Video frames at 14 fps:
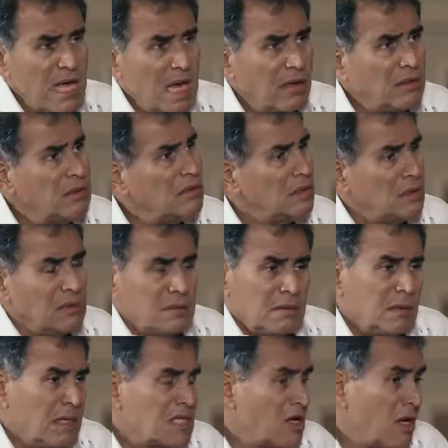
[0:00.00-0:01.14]
now
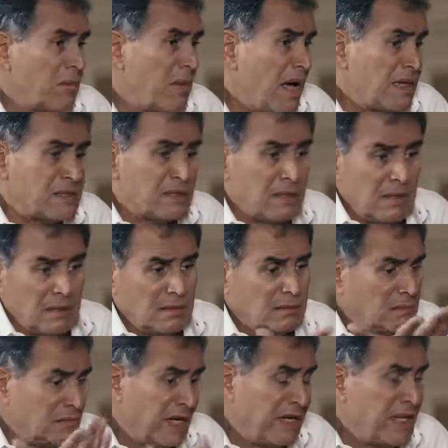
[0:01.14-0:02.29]
it's gone bust,
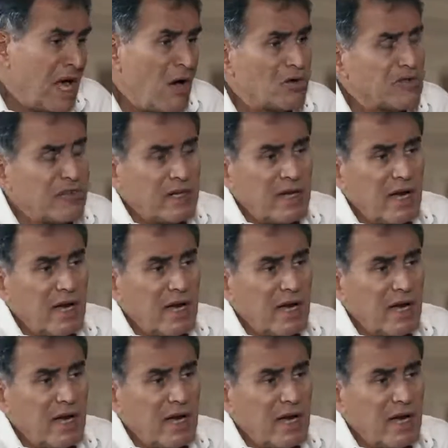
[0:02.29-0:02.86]
and right now it's very